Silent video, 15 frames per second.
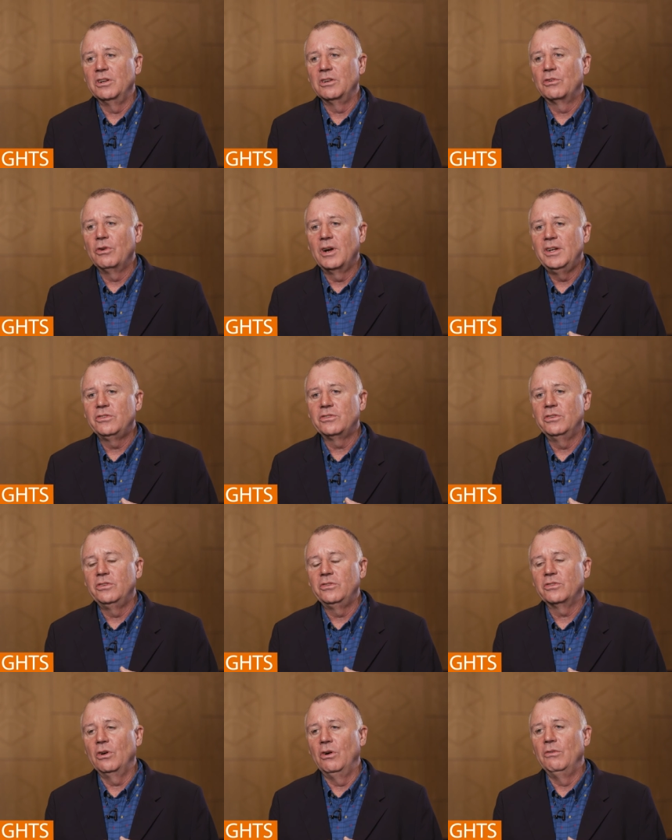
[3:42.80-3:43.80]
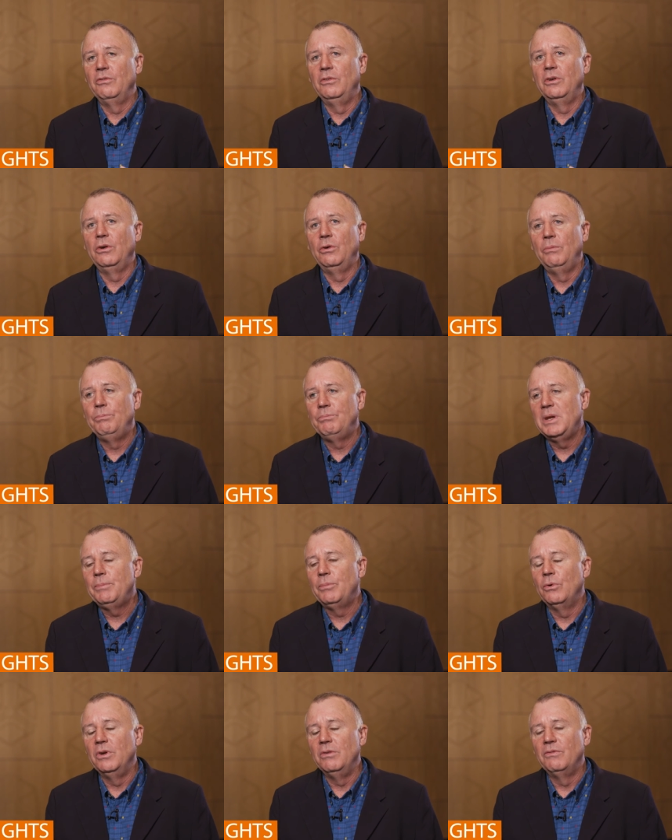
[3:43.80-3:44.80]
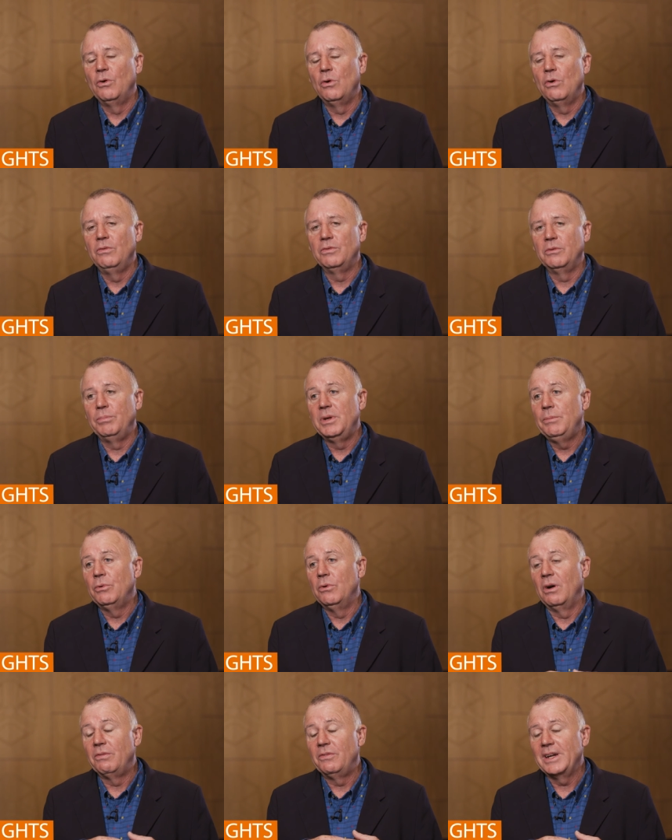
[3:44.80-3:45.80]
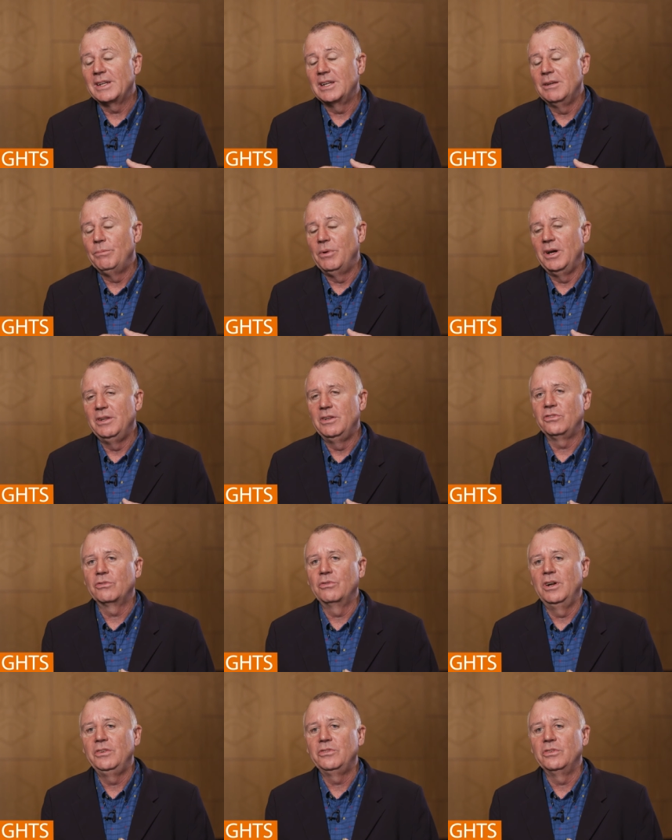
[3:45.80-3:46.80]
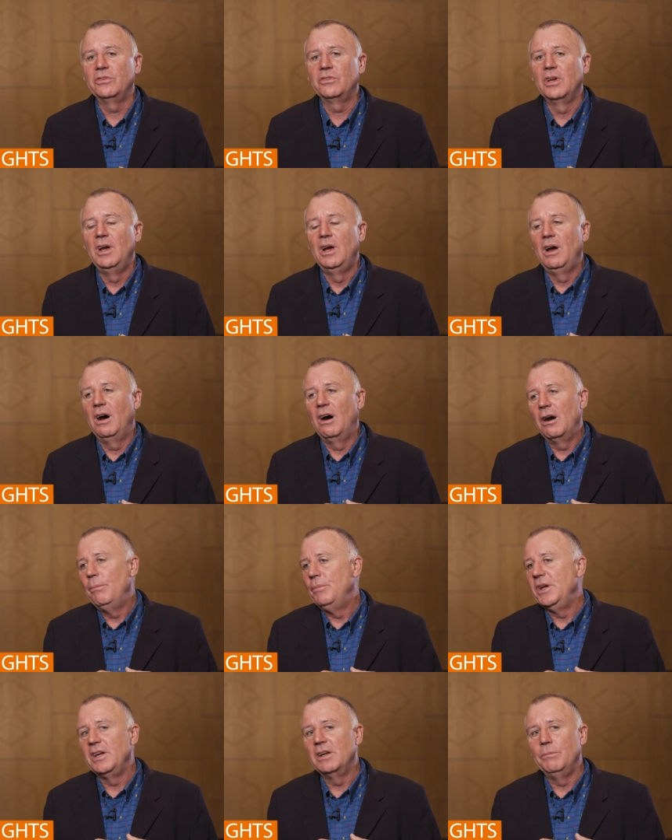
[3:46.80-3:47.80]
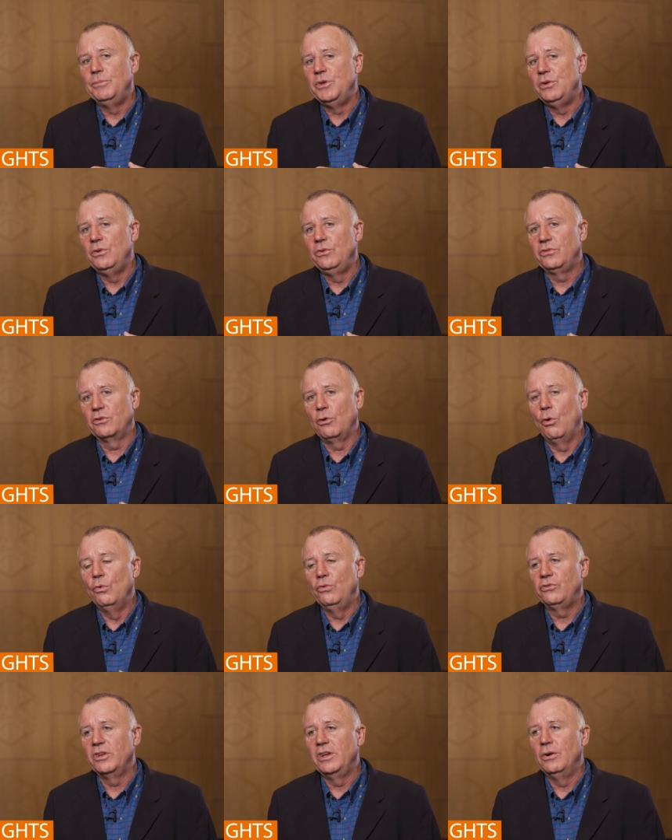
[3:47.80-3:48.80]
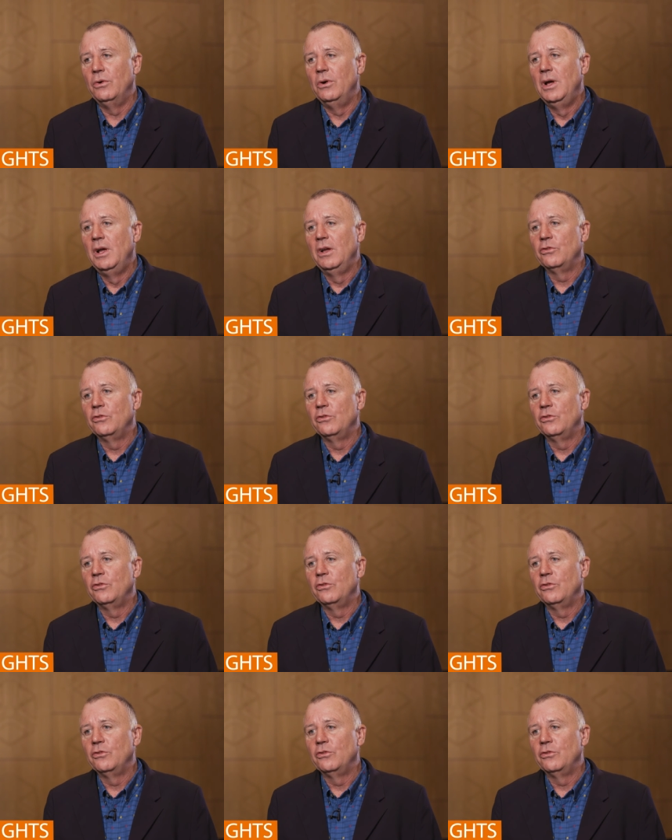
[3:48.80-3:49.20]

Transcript: and crisis of the people involved, the people affected by this crisis, are being abused wholesale.